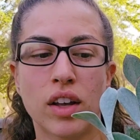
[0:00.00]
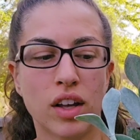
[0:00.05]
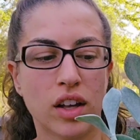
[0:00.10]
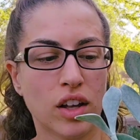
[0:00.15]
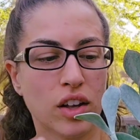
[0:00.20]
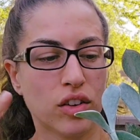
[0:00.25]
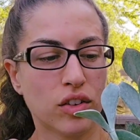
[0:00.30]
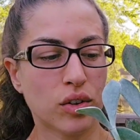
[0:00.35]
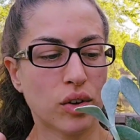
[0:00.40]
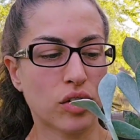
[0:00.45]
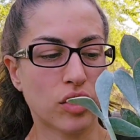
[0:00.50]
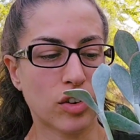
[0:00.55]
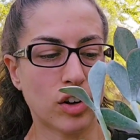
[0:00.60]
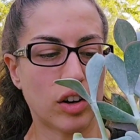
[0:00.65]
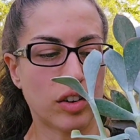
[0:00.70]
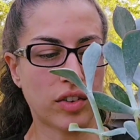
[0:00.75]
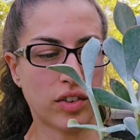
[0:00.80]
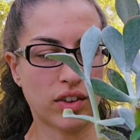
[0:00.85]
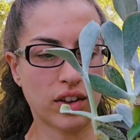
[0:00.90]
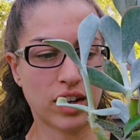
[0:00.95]
so it
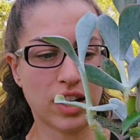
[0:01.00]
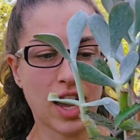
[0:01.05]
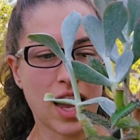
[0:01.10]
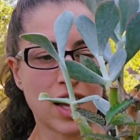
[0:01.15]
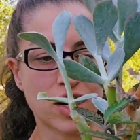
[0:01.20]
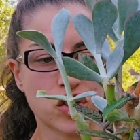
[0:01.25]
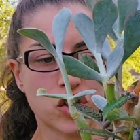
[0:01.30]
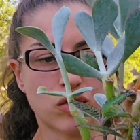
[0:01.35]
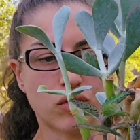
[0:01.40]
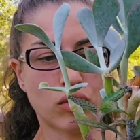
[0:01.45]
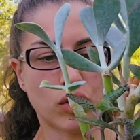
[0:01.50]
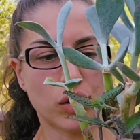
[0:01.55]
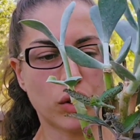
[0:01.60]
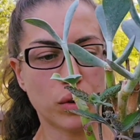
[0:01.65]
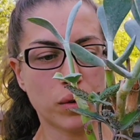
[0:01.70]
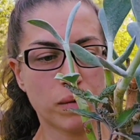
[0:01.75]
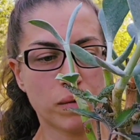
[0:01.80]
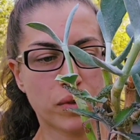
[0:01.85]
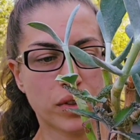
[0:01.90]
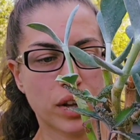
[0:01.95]
starts to catch and root.
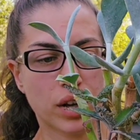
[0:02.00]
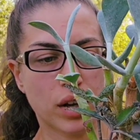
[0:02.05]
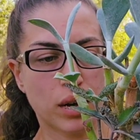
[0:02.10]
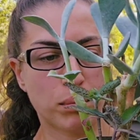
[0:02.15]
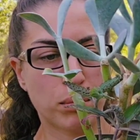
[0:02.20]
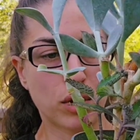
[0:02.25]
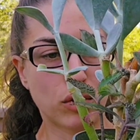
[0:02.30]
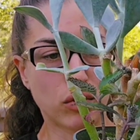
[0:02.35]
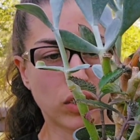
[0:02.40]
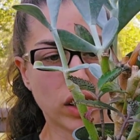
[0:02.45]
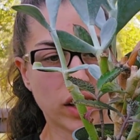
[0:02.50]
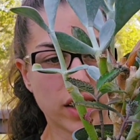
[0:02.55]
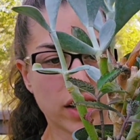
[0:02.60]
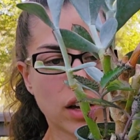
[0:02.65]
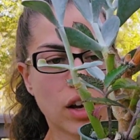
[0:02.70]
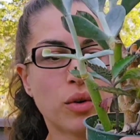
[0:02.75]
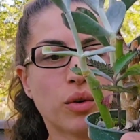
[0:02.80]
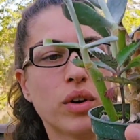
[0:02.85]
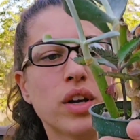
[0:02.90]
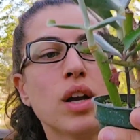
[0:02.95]
But really,
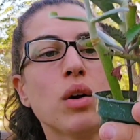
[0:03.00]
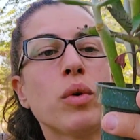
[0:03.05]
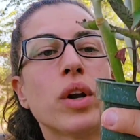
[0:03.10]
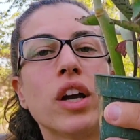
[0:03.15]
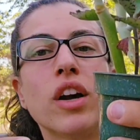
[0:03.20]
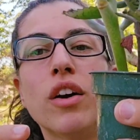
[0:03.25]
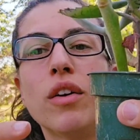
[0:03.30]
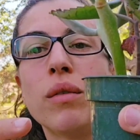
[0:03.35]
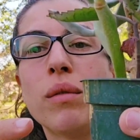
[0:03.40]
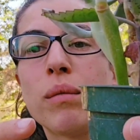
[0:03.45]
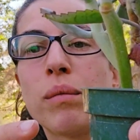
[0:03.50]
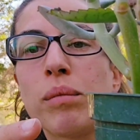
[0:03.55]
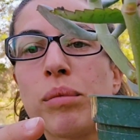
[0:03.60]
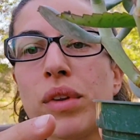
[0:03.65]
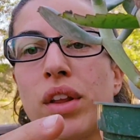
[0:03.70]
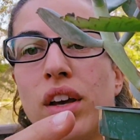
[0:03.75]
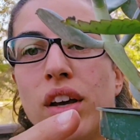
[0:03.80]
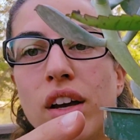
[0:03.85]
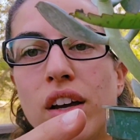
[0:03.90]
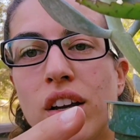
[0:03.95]
oh, here we go.
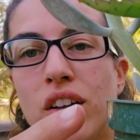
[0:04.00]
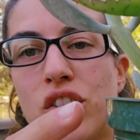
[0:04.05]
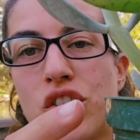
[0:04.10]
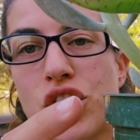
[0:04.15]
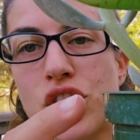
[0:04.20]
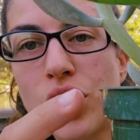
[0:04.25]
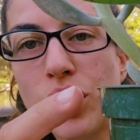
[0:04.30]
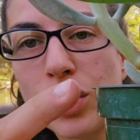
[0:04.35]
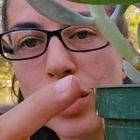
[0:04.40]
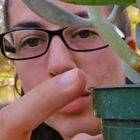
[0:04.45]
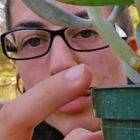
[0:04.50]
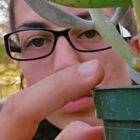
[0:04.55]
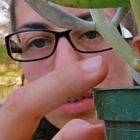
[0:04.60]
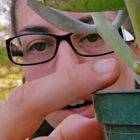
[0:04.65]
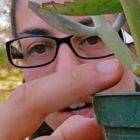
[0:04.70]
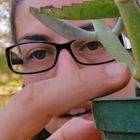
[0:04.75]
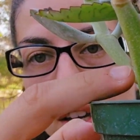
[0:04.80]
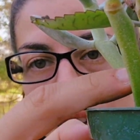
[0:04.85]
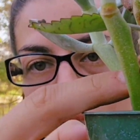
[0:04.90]
Can show you right